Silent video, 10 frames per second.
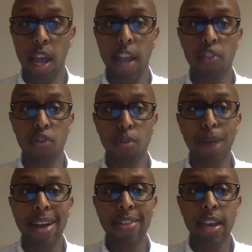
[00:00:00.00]
And so
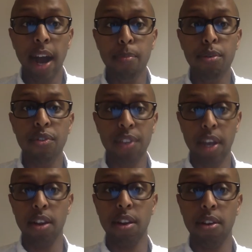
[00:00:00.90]
by the upper
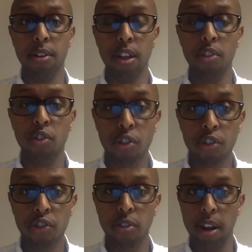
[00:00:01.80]
secondary and
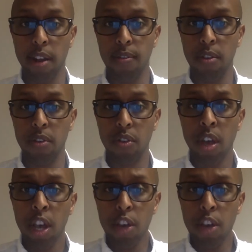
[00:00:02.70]
tertiary levels,